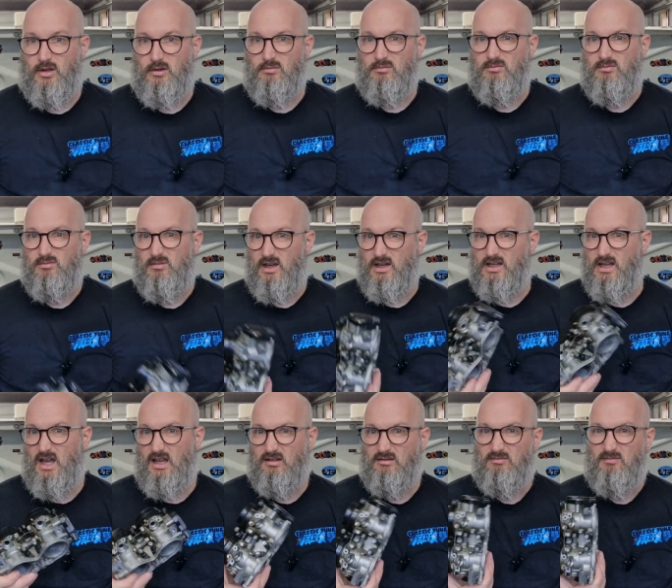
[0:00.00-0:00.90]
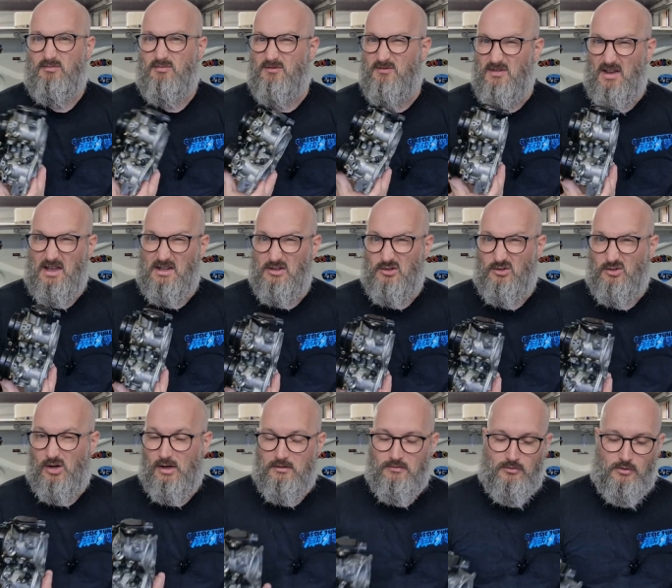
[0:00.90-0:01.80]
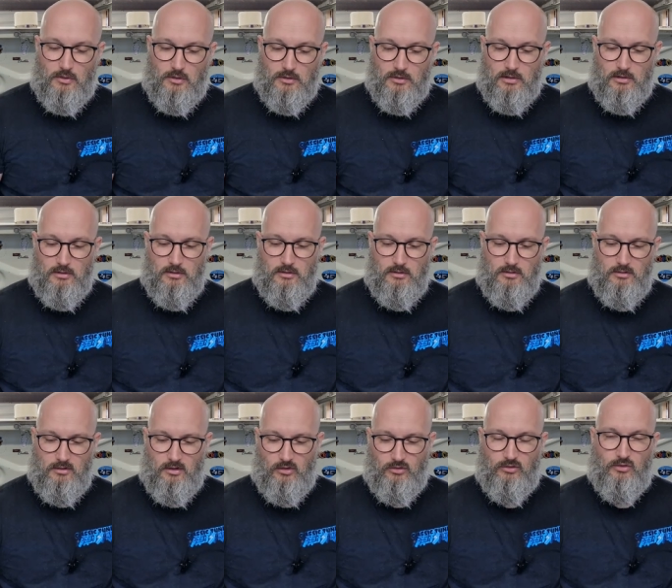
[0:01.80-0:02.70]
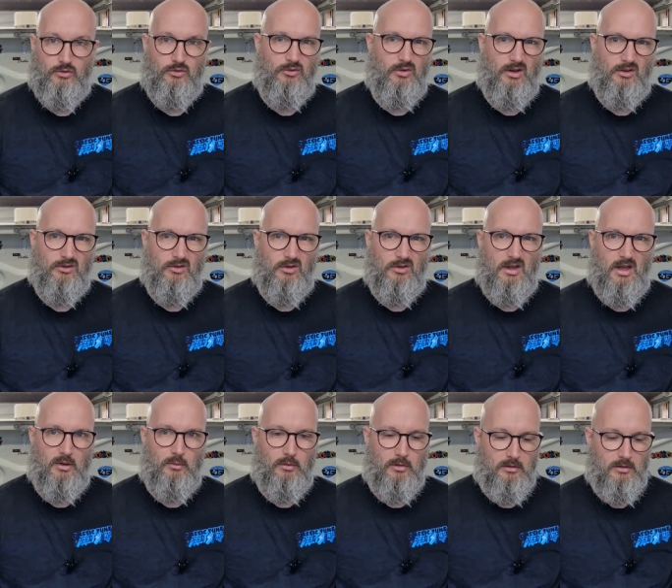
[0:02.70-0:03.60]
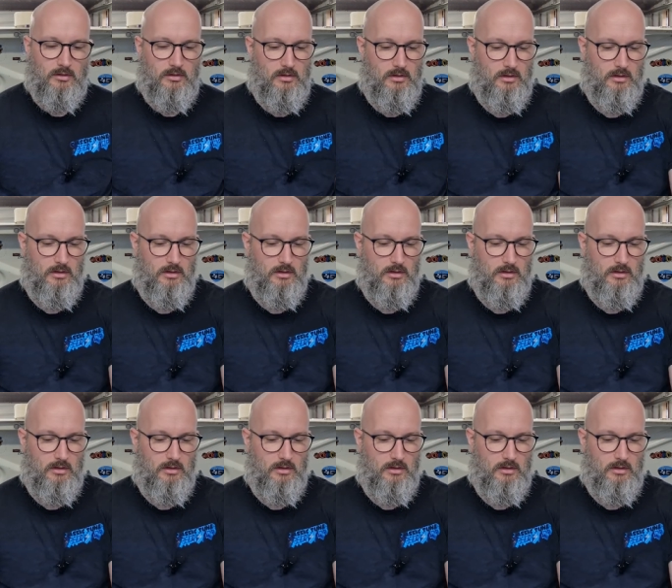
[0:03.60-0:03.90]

So again, fairly straightforward, not too stressed on that one.